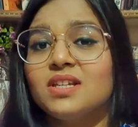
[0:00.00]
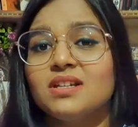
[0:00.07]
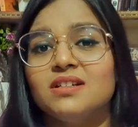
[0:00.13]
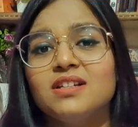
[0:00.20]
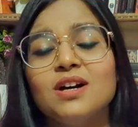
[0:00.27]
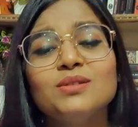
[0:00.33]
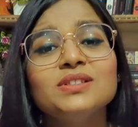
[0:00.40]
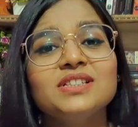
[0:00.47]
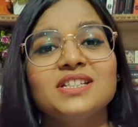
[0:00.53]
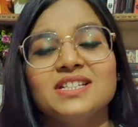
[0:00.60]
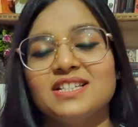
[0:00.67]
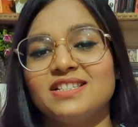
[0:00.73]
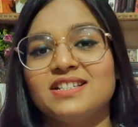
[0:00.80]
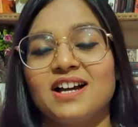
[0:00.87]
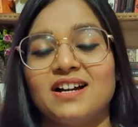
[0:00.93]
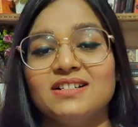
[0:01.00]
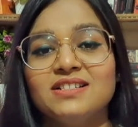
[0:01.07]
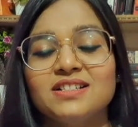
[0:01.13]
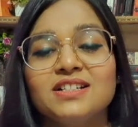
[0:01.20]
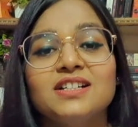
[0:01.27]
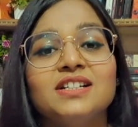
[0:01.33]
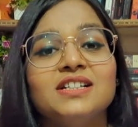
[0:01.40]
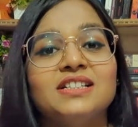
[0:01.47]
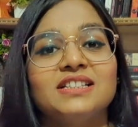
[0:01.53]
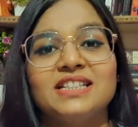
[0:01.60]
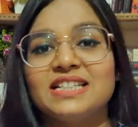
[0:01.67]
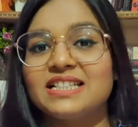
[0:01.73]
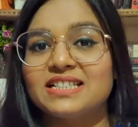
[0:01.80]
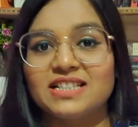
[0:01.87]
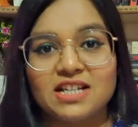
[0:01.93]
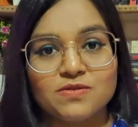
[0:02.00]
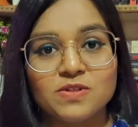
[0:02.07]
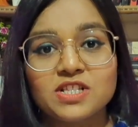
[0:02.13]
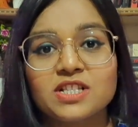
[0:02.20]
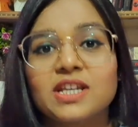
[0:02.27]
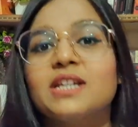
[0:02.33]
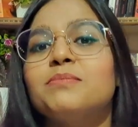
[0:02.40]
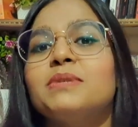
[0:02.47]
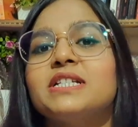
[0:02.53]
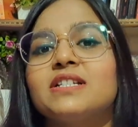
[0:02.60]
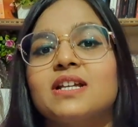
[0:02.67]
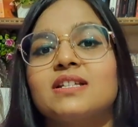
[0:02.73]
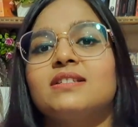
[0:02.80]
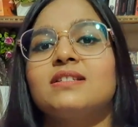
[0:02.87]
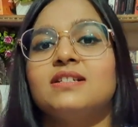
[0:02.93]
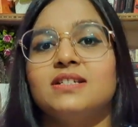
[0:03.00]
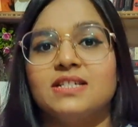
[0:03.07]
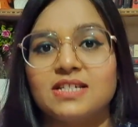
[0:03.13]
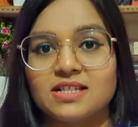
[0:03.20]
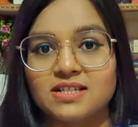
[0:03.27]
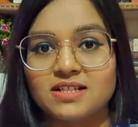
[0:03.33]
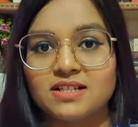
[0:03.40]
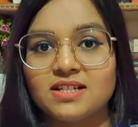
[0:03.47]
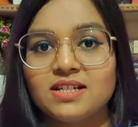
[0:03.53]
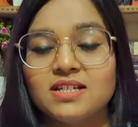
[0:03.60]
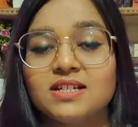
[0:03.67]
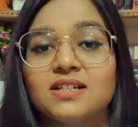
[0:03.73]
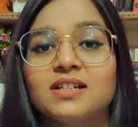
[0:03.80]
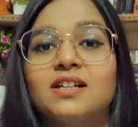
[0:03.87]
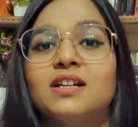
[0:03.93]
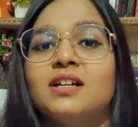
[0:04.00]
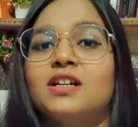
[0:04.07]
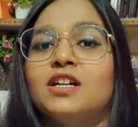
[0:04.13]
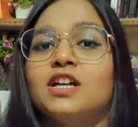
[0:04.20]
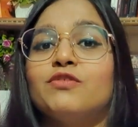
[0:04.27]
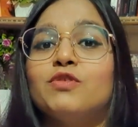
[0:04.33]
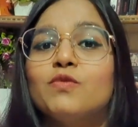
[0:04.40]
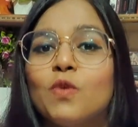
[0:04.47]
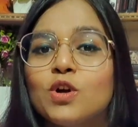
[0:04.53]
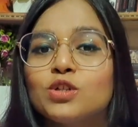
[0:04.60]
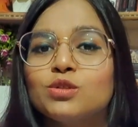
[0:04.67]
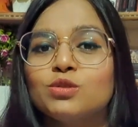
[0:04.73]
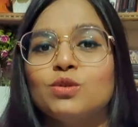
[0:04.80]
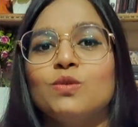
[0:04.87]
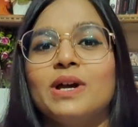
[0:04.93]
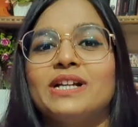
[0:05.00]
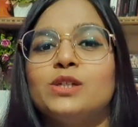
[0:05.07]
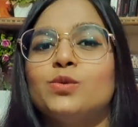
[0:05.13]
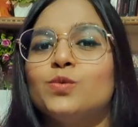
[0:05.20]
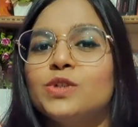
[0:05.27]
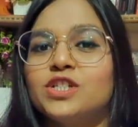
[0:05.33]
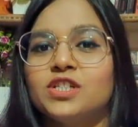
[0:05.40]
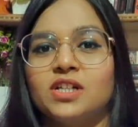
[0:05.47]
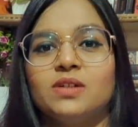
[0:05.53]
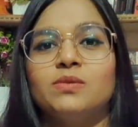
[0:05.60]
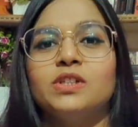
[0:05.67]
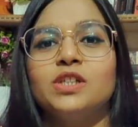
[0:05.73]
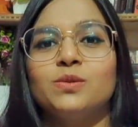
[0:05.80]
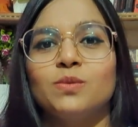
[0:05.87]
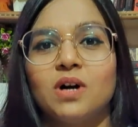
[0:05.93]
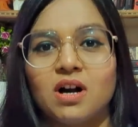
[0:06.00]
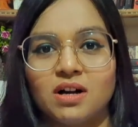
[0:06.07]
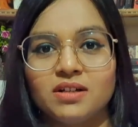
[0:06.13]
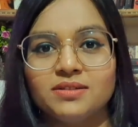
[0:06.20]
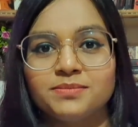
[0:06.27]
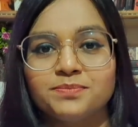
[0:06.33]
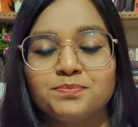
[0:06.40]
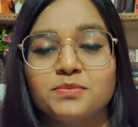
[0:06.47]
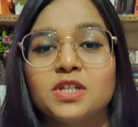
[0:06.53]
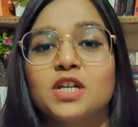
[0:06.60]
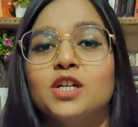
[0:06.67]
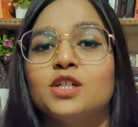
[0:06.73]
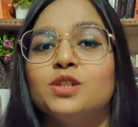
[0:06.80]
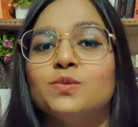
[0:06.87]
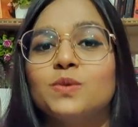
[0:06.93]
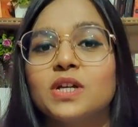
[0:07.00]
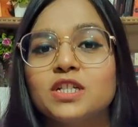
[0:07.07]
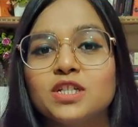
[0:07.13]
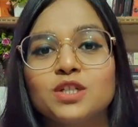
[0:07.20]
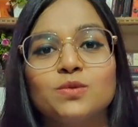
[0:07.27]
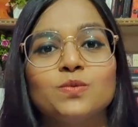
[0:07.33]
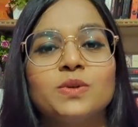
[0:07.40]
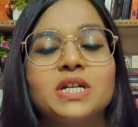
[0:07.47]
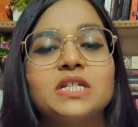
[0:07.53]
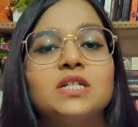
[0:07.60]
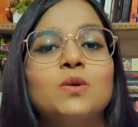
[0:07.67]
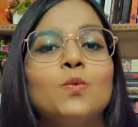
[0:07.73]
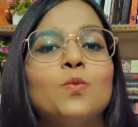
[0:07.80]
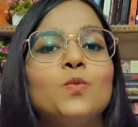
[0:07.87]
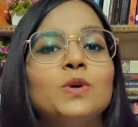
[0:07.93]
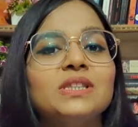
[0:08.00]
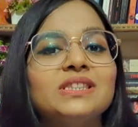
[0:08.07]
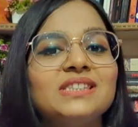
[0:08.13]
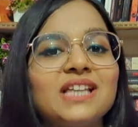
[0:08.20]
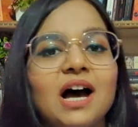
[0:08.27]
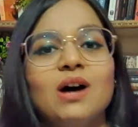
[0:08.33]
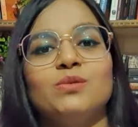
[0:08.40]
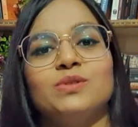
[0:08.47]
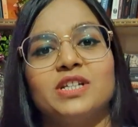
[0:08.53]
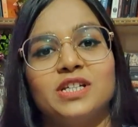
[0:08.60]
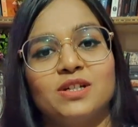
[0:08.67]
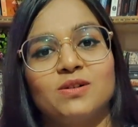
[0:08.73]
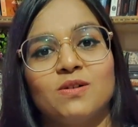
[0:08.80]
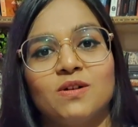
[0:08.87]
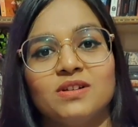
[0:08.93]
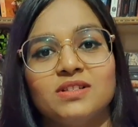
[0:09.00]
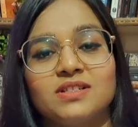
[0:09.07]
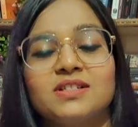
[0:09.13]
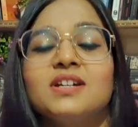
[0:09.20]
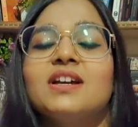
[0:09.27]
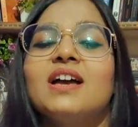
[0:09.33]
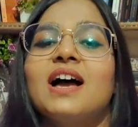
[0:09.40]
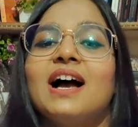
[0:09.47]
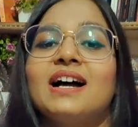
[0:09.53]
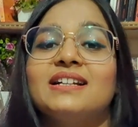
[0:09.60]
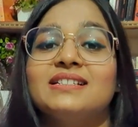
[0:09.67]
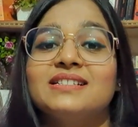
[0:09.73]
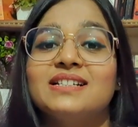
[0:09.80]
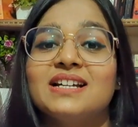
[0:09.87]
Now the thing is that these levels can be tested easily. If you want to know at which level you are, you can do it without any cost and